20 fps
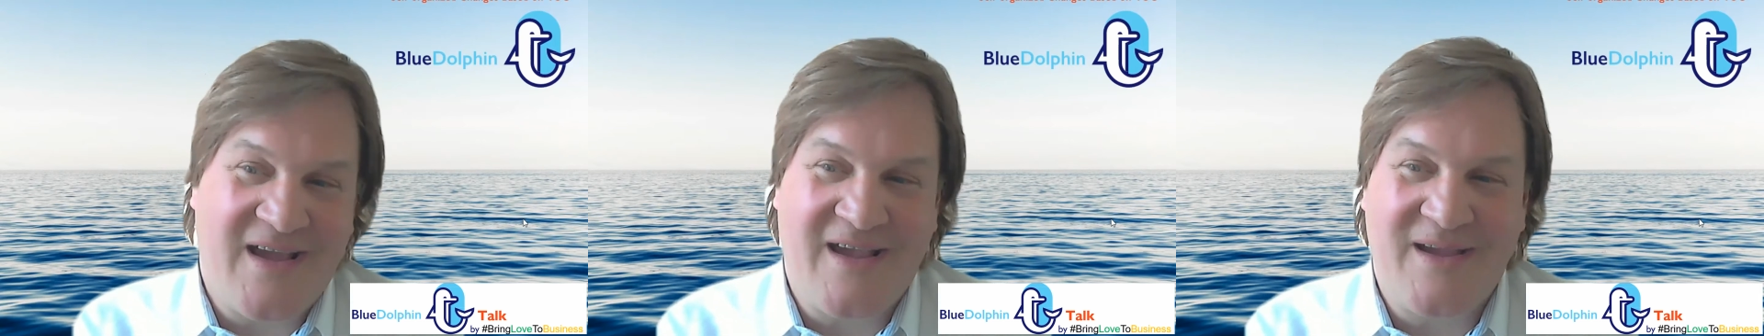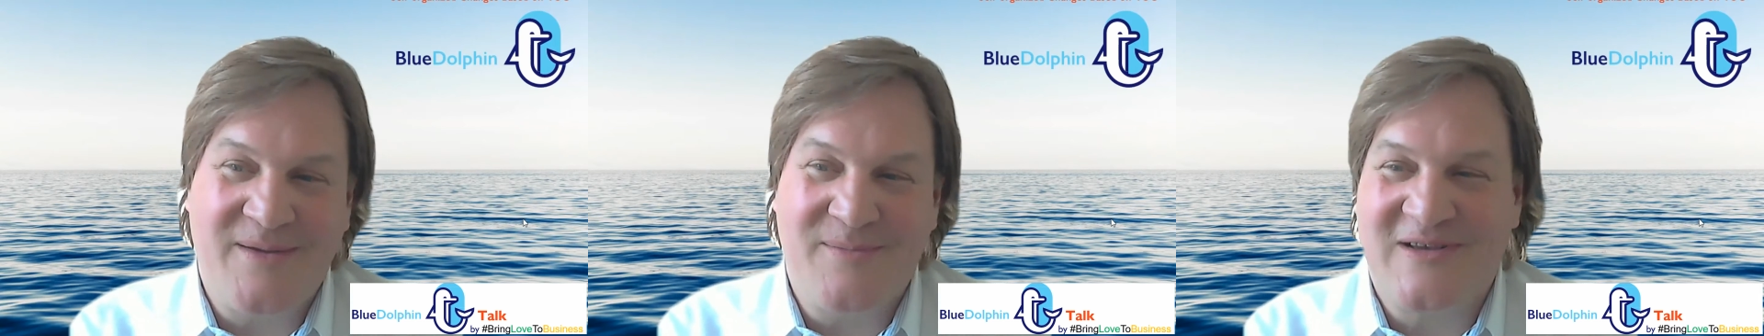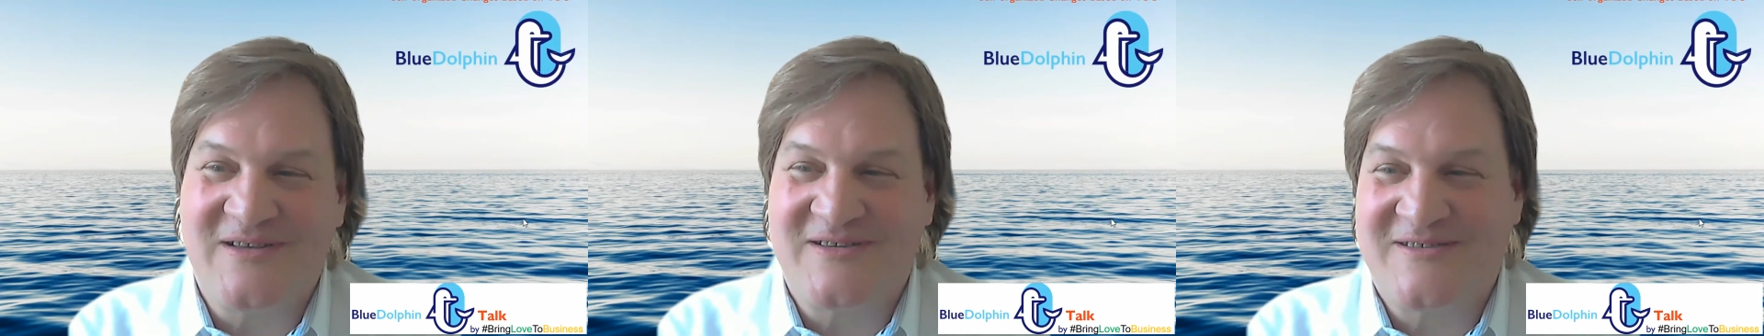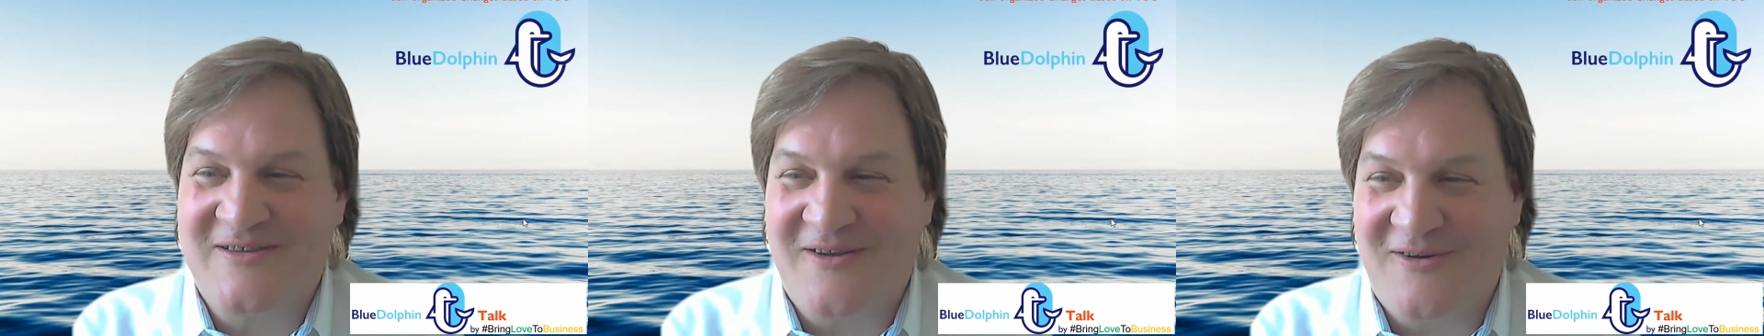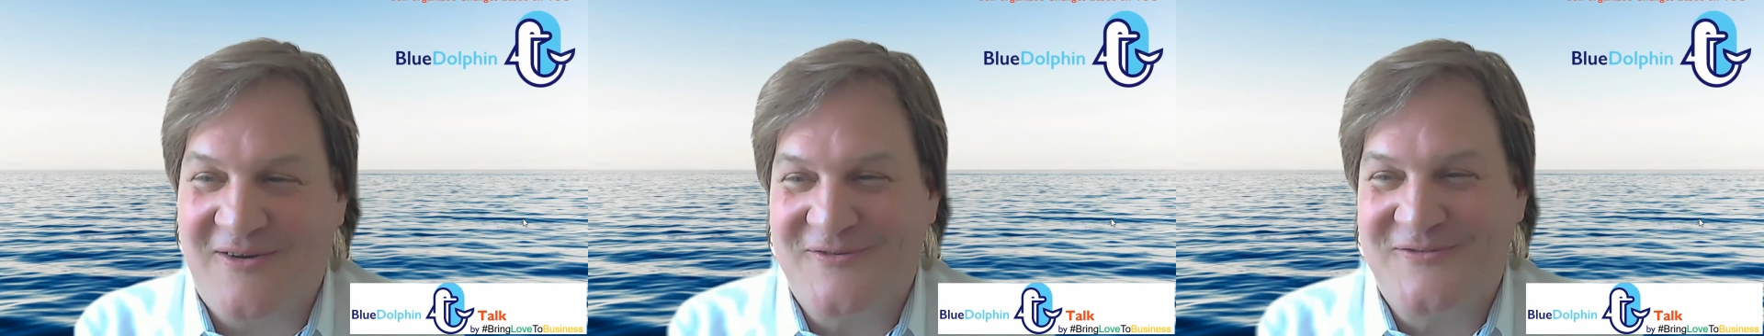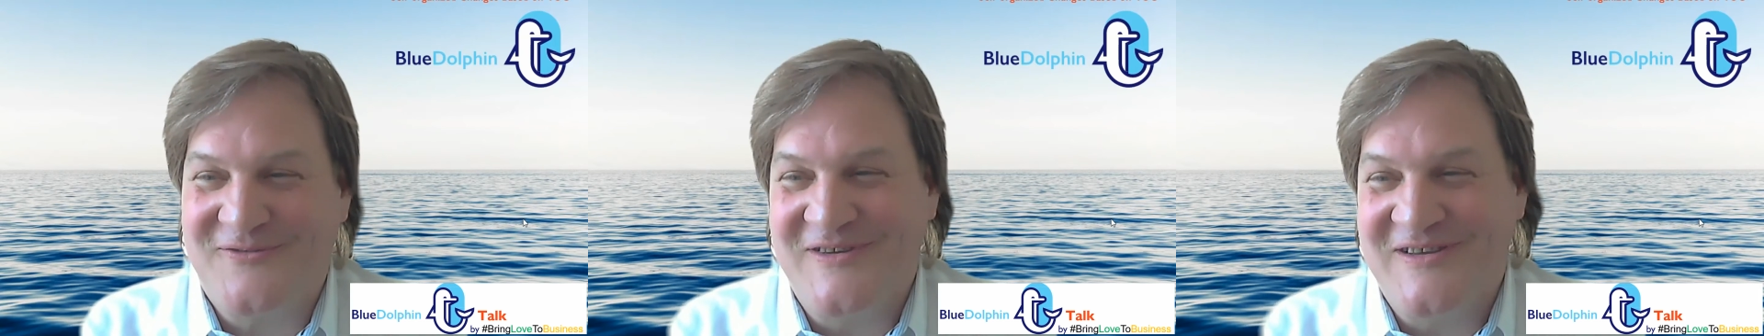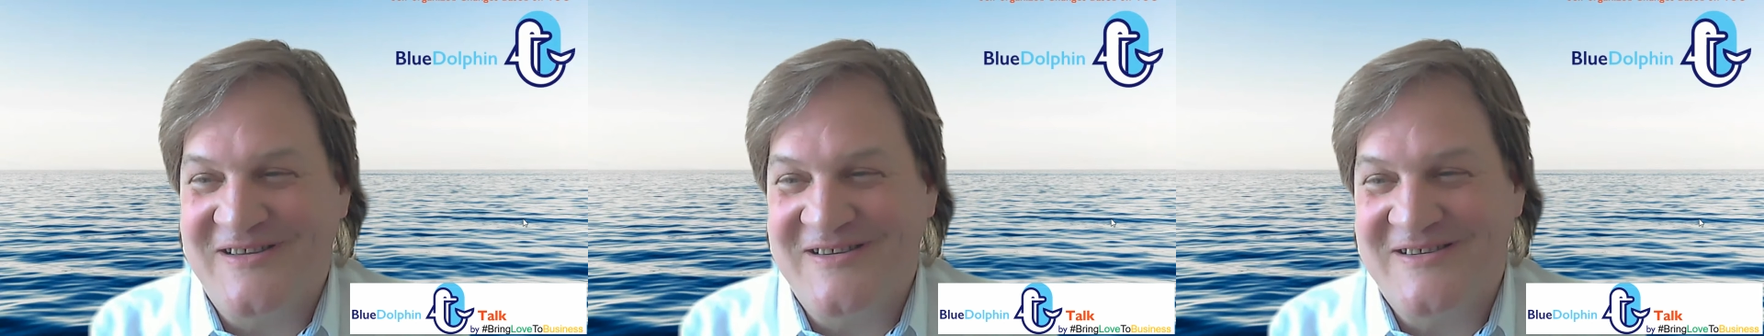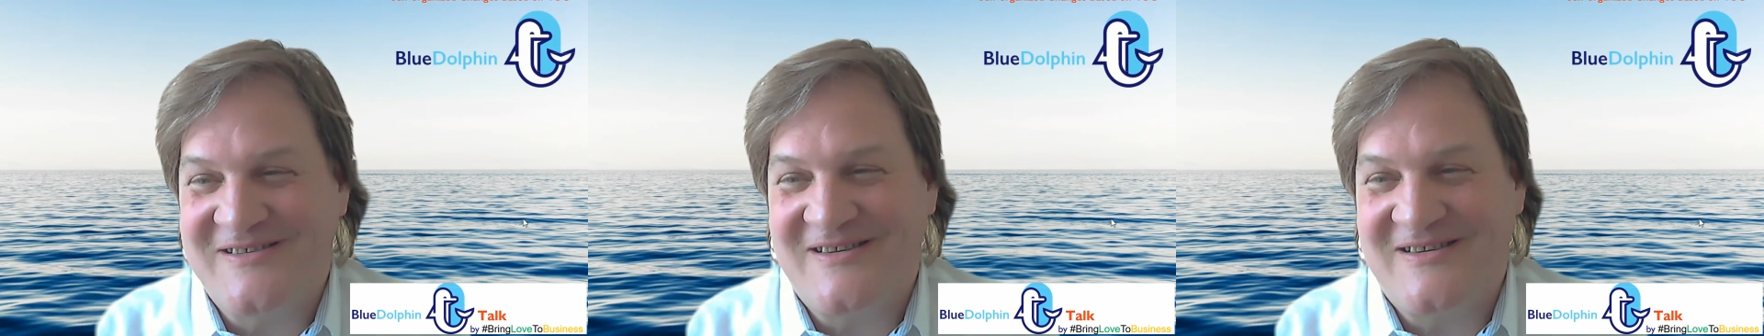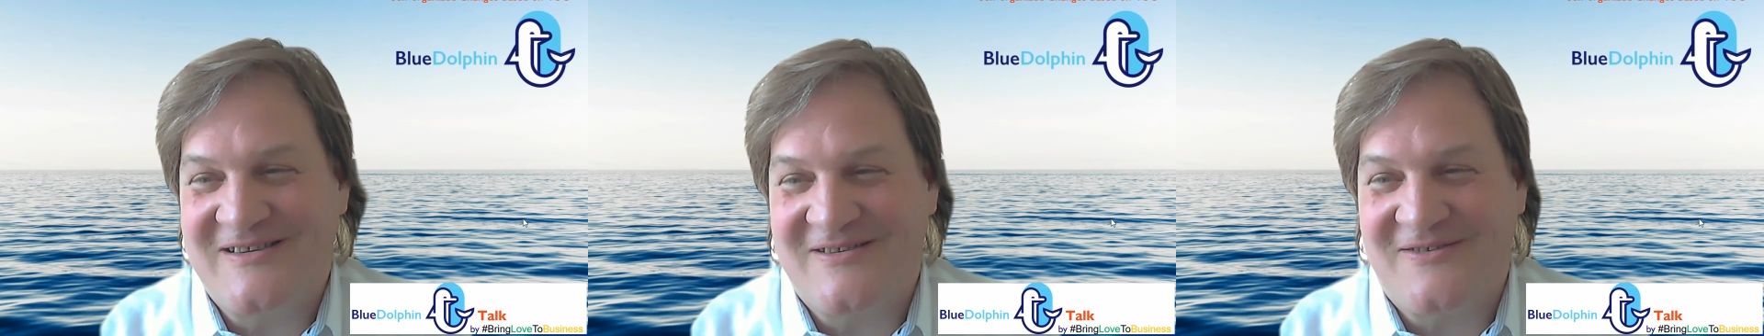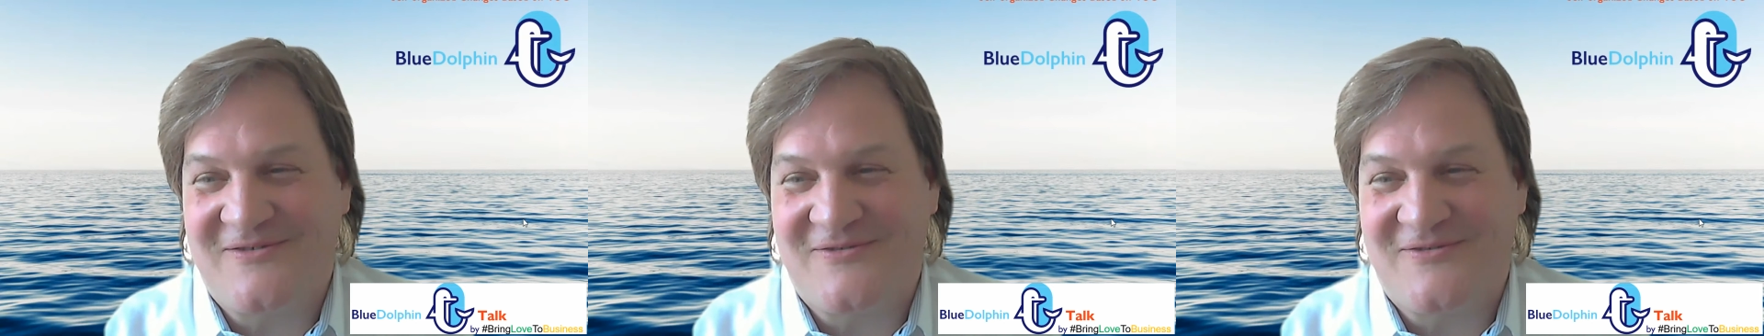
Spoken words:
aim as Dolphins is,